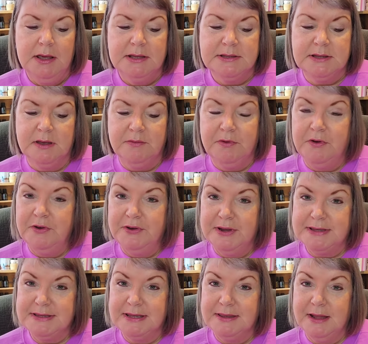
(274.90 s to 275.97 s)
So if you're
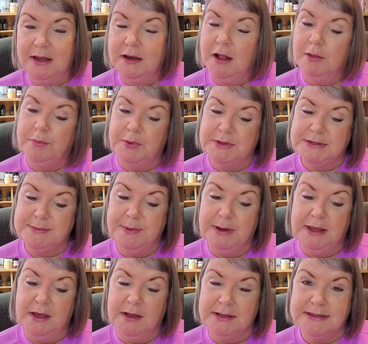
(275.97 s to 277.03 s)
interested in that, I'll put
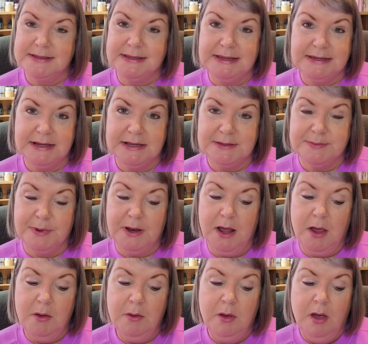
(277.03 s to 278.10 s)
Spinny Yarn's details
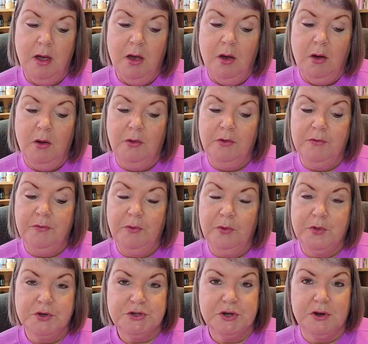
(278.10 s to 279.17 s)
below. On the
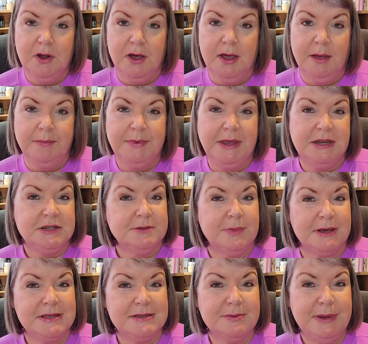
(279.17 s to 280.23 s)
4th of July, I'm teaching
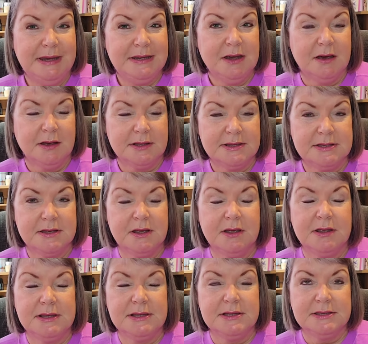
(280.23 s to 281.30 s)
my sweetheart's
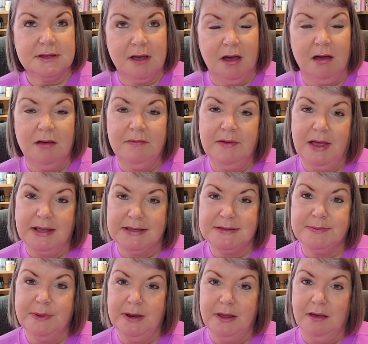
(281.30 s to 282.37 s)
scarf and
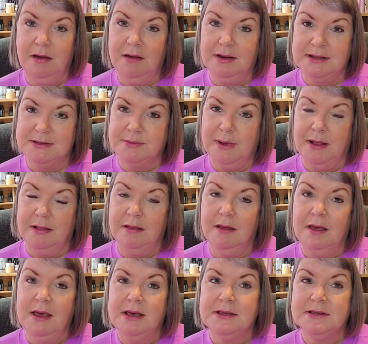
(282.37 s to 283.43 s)
spinner yarn as well.
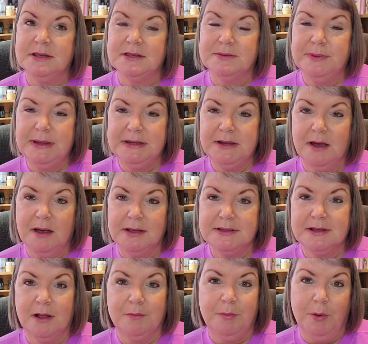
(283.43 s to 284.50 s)
So
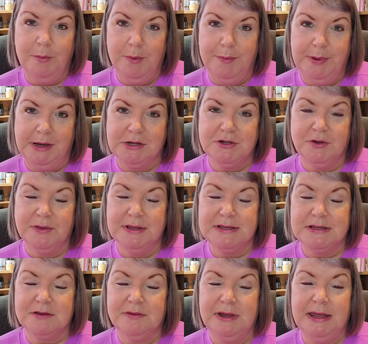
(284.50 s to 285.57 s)
sweethearts, I'll pop a picture on the
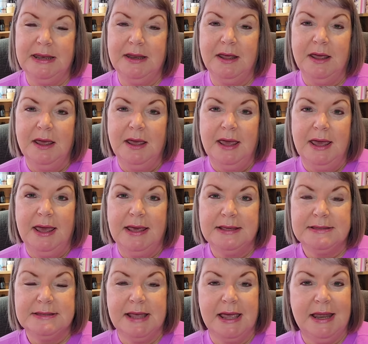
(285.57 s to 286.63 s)
screen,
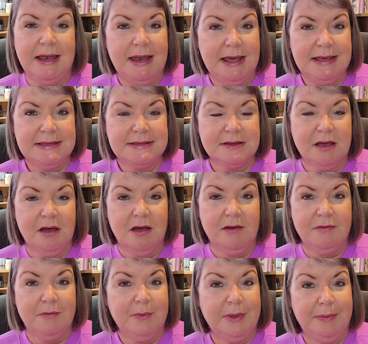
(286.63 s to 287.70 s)
is a lace
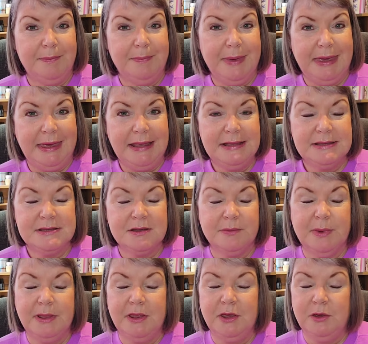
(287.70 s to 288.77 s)
scarf with beads. So
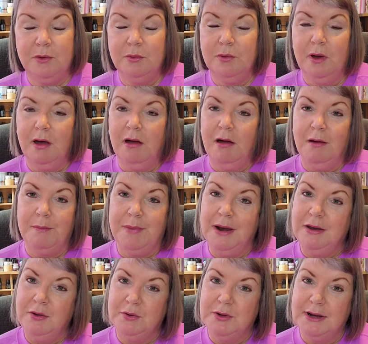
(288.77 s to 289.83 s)
whether you are
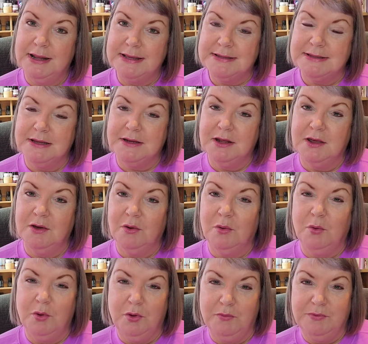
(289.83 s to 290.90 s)
brand new to lace knitting
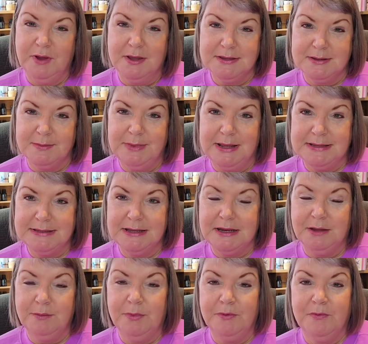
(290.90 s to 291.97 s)
or you've done some lace
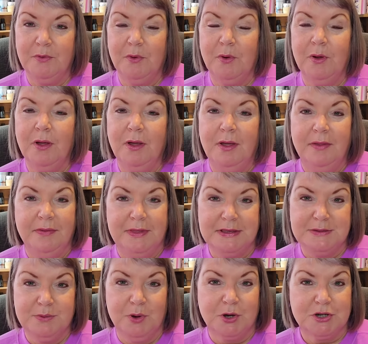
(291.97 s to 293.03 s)
knitting before,
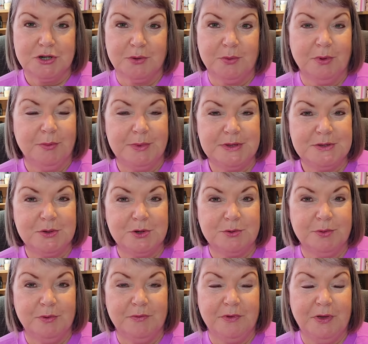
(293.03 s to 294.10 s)
this workshop will be
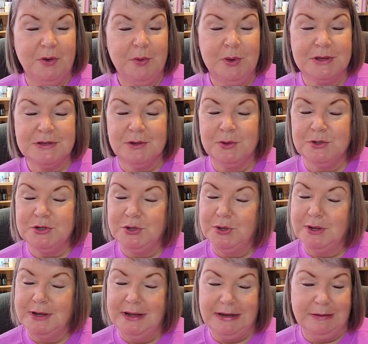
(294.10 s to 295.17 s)
suitable for you. As long as you
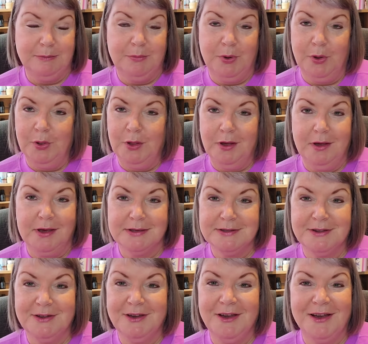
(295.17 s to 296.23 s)
can knit and purl and
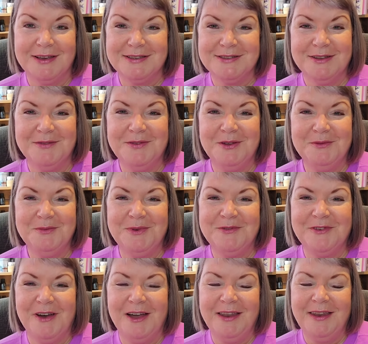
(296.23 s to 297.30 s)
cast off, you'll be
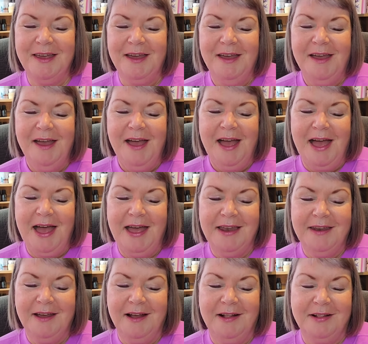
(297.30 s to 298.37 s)
fine.
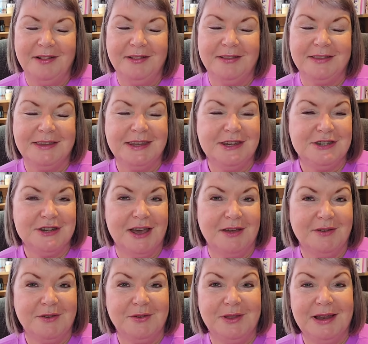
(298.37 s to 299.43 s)
And I'll teach you
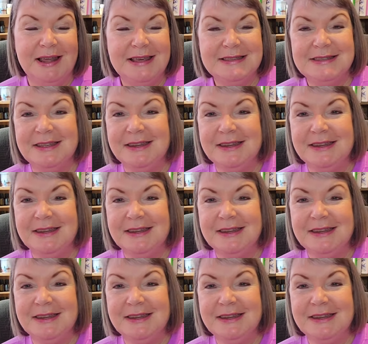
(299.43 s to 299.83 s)
how to do the lace